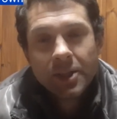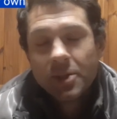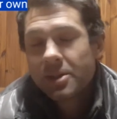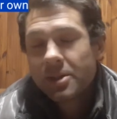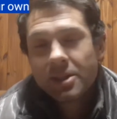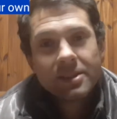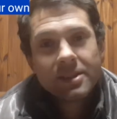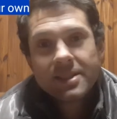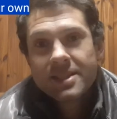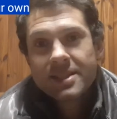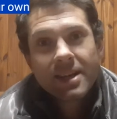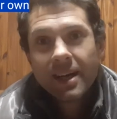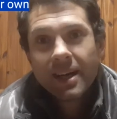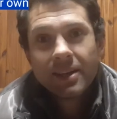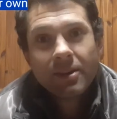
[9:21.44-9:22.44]
You can't
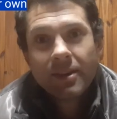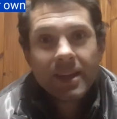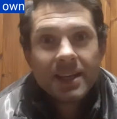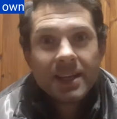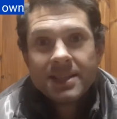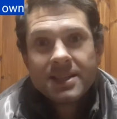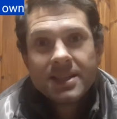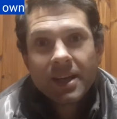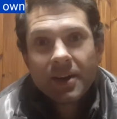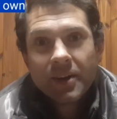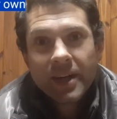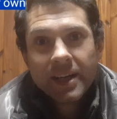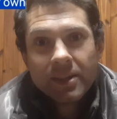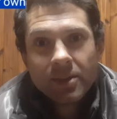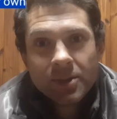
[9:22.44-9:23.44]
decide on the
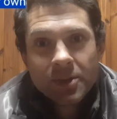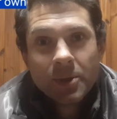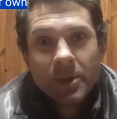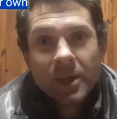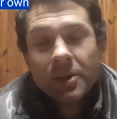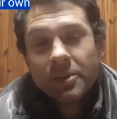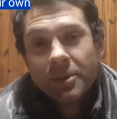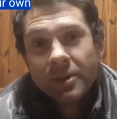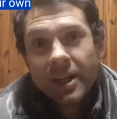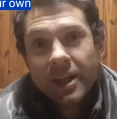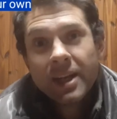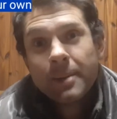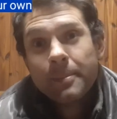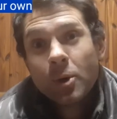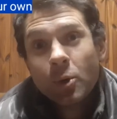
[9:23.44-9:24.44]
interior on your own
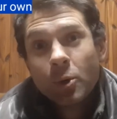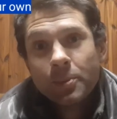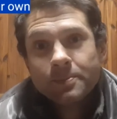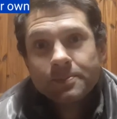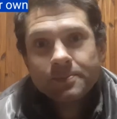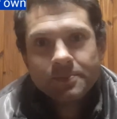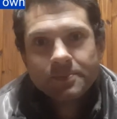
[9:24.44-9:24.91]
anymore.